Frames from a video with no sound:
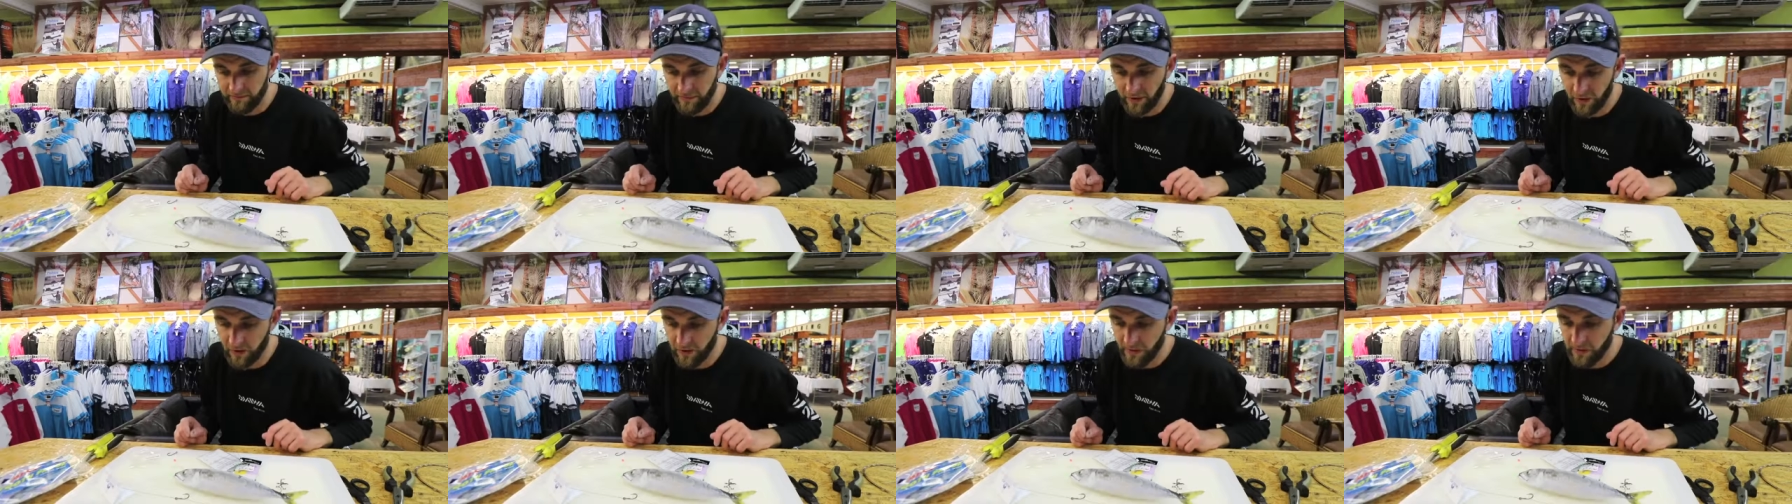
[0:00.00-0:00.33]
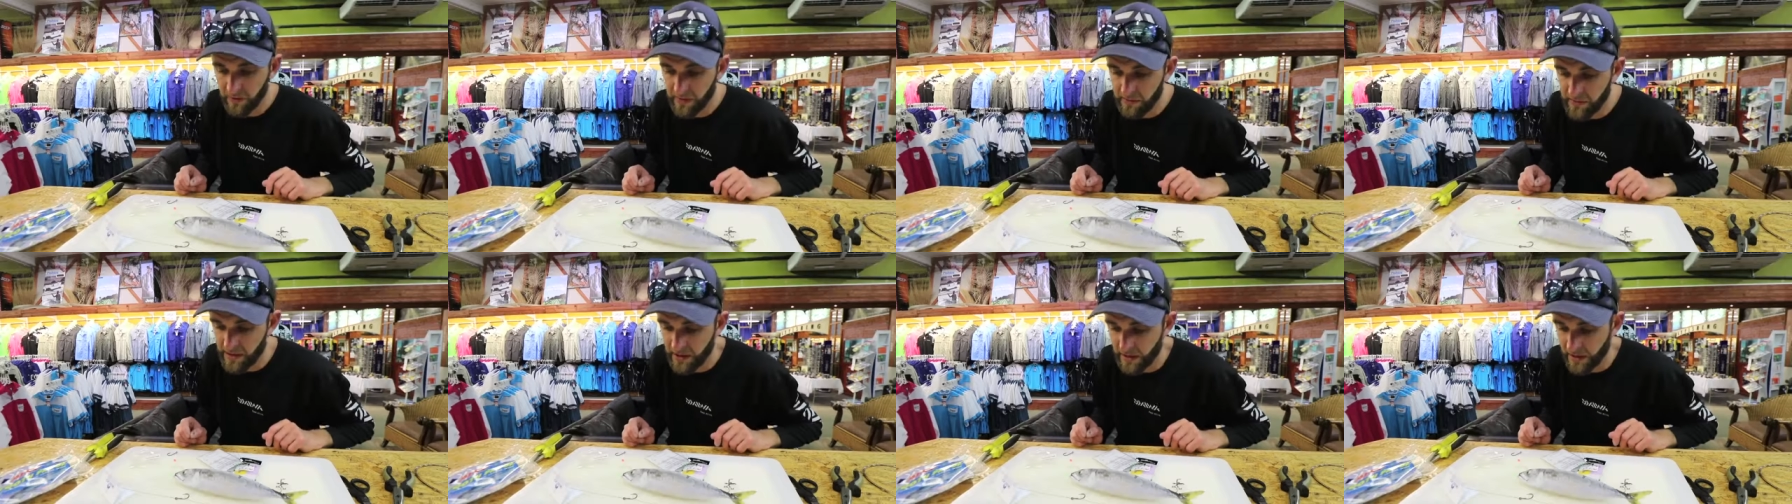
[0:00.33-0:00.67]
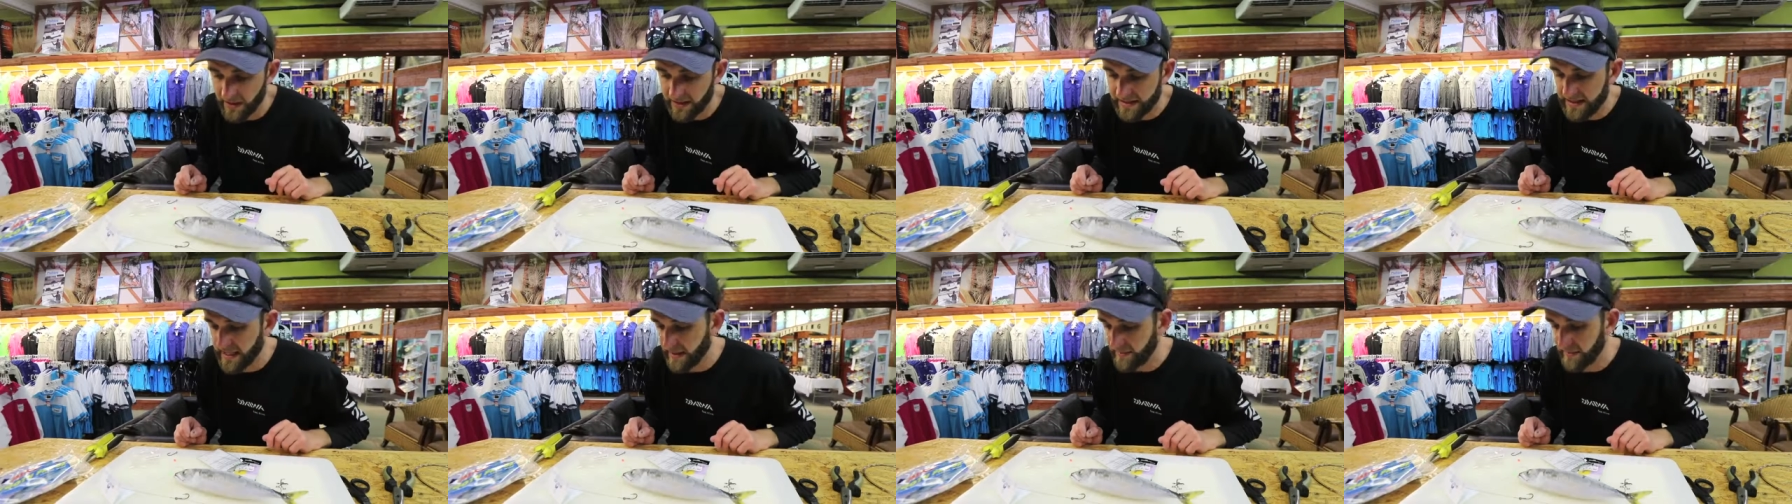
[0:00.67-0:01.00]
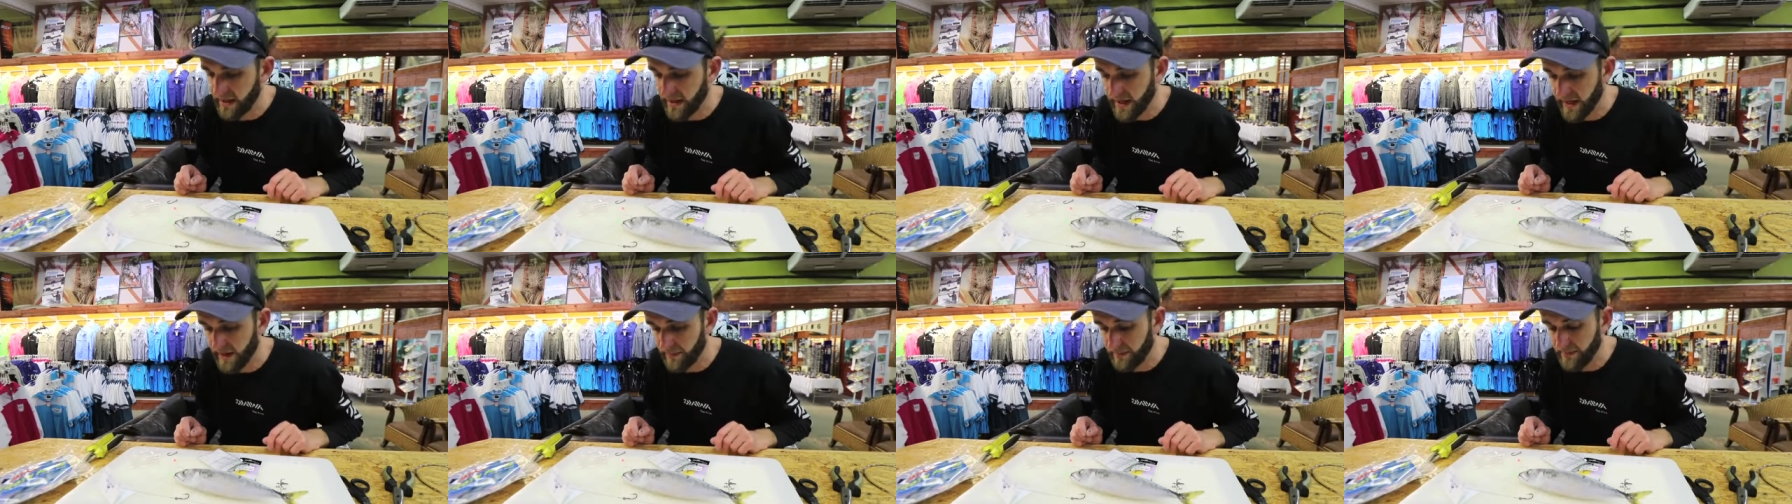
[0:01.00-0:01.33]
I can't remember the last time
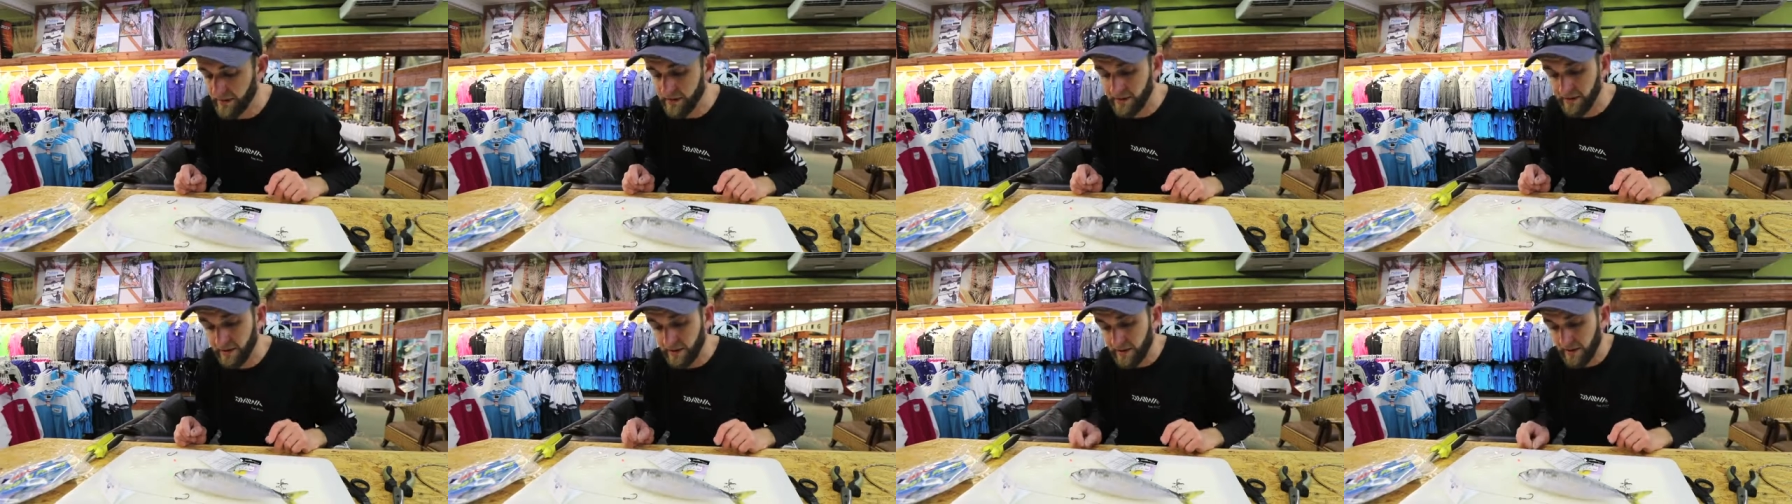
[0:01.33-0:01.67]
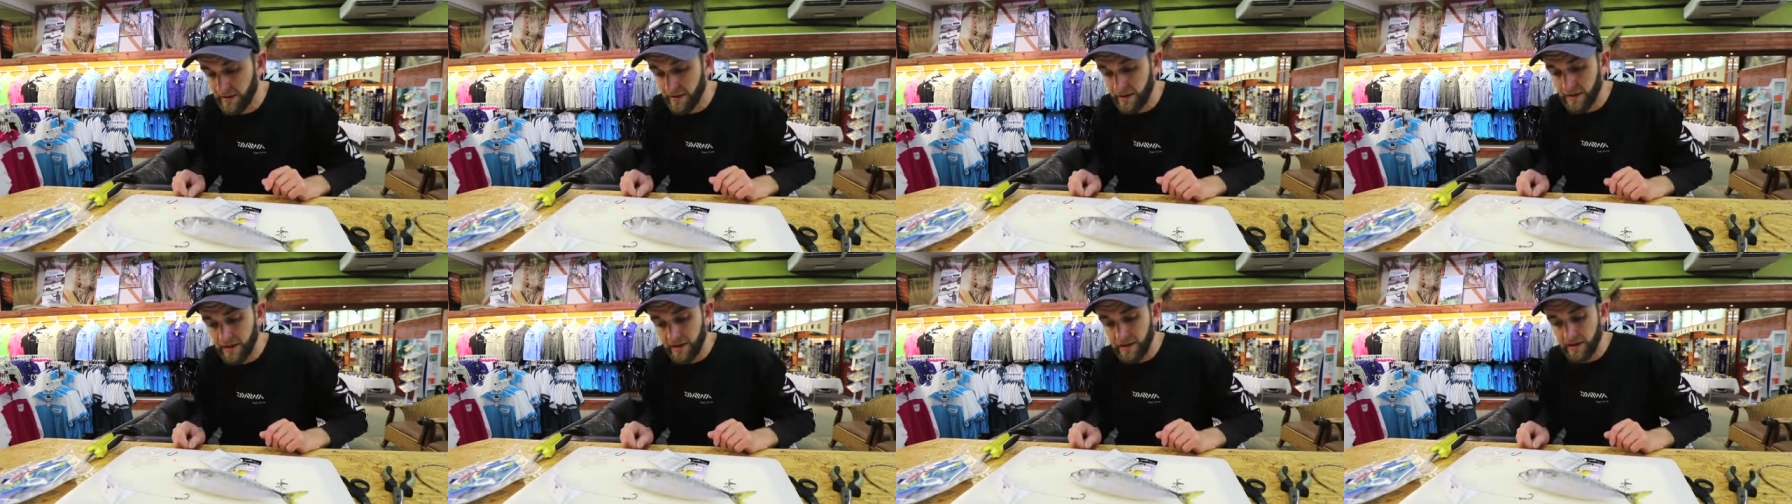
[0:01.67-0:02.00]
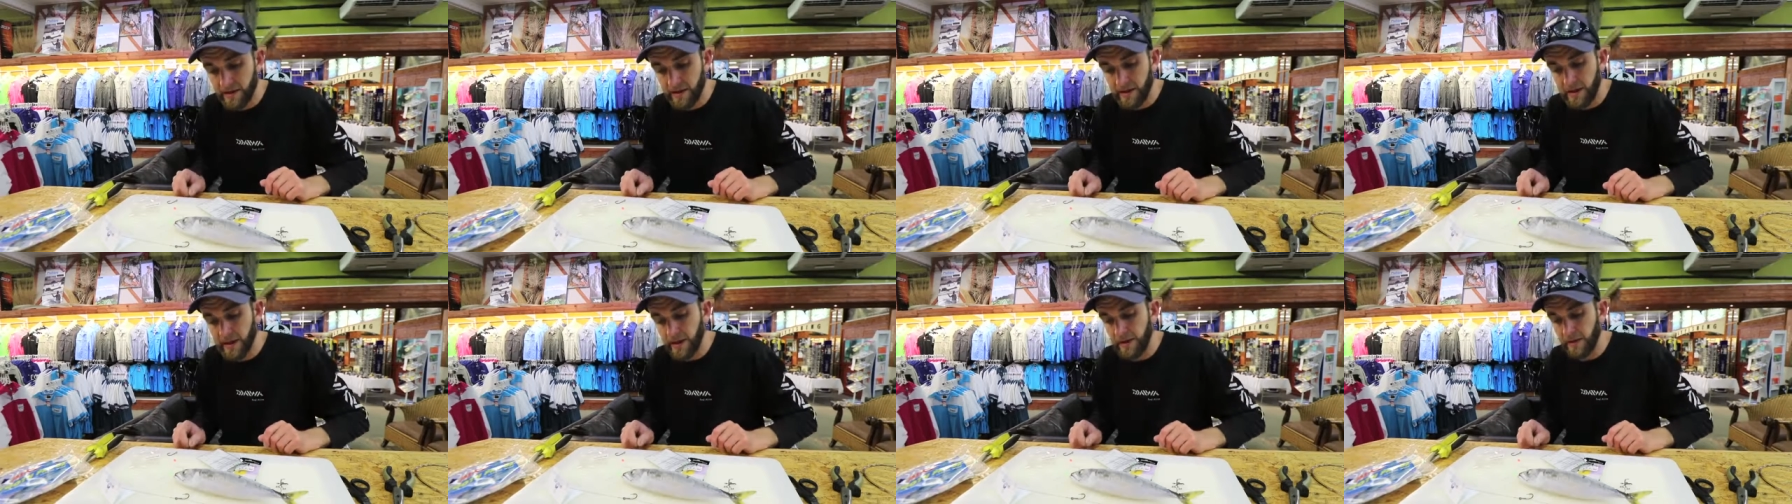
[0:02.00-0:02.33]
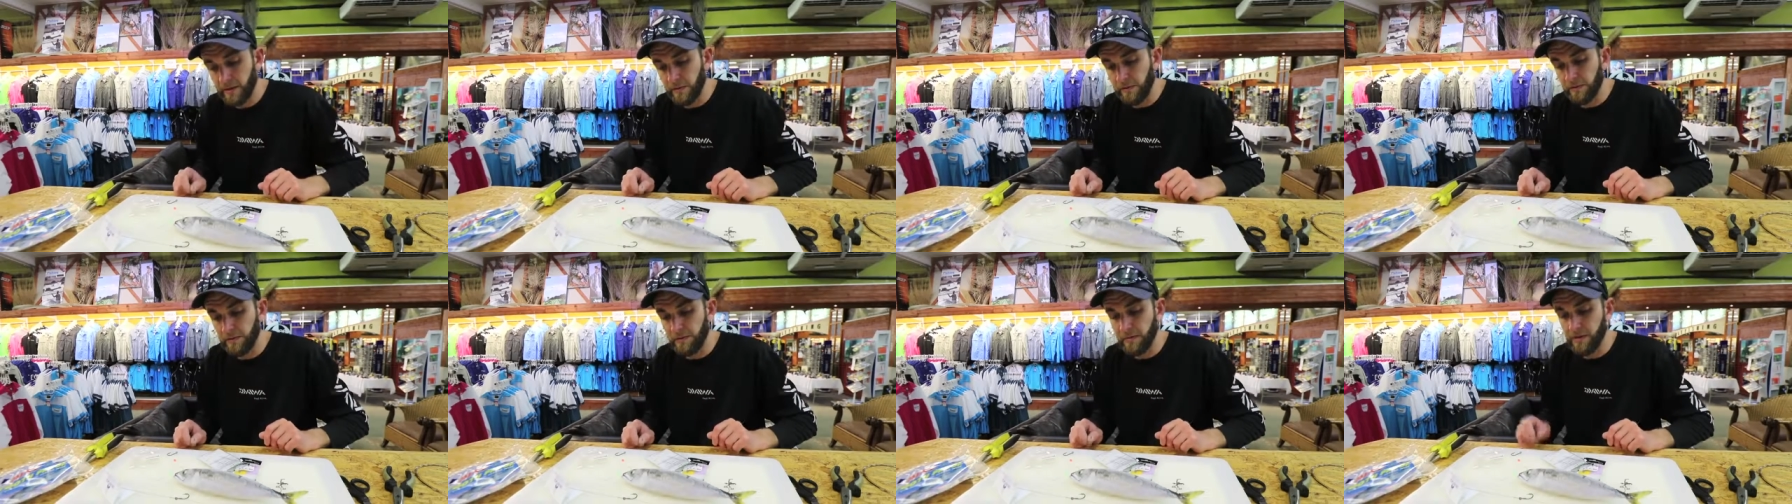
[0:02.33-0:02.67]
that happened.
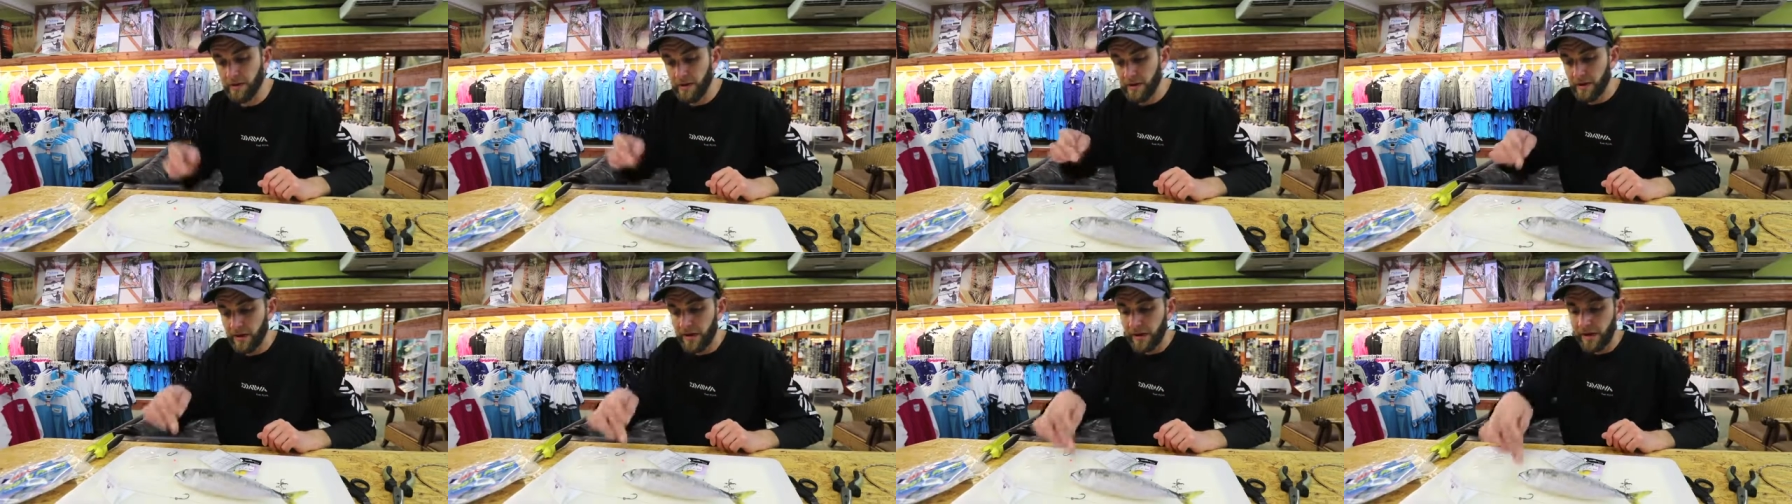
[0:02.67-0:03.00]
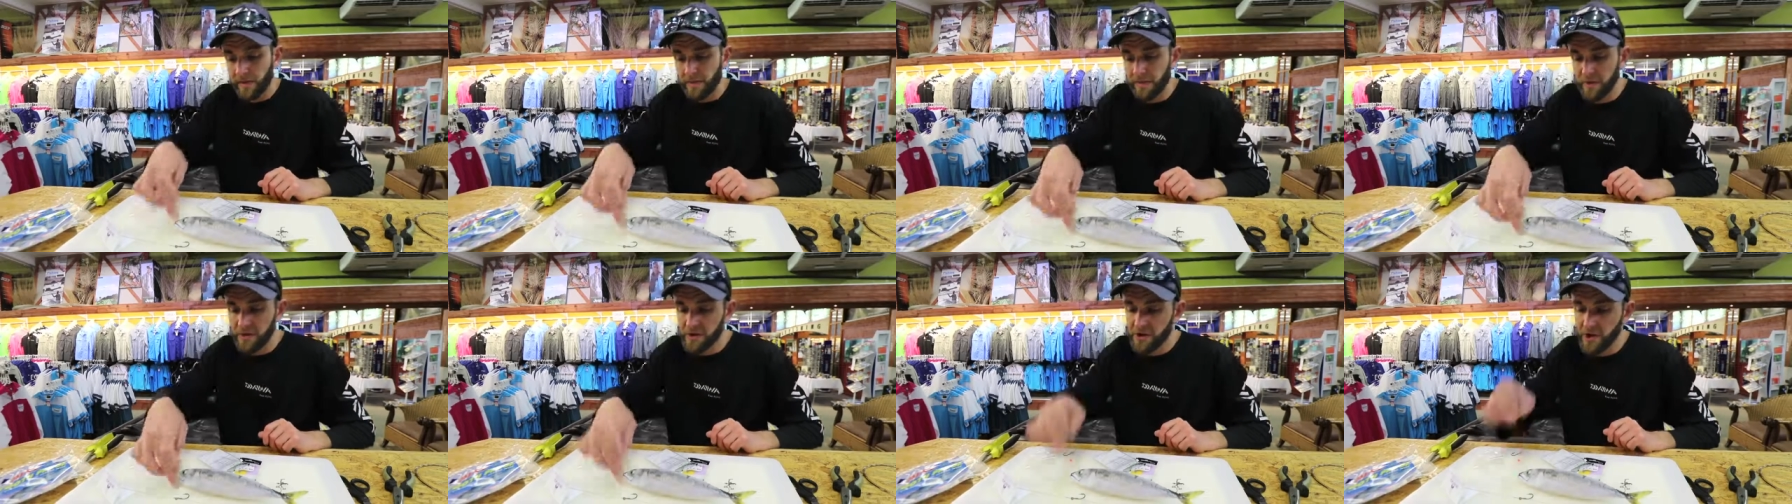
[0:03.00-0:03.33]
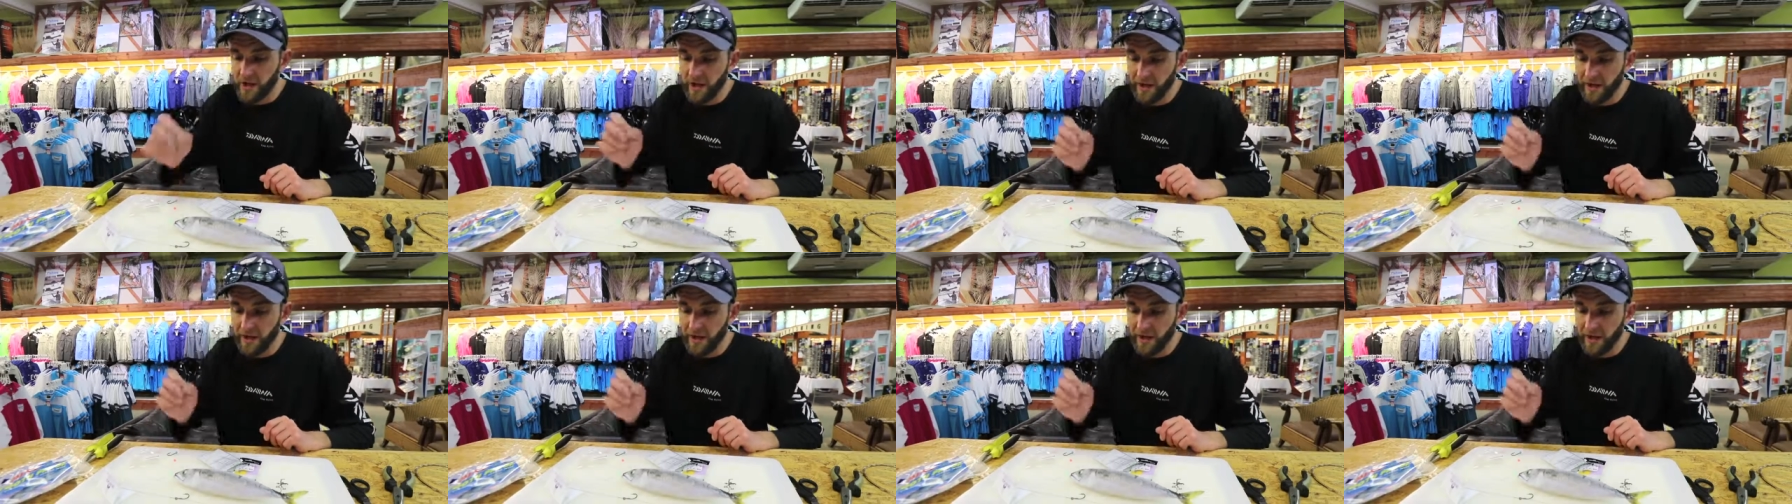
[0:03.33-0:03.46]
Um, but yeah,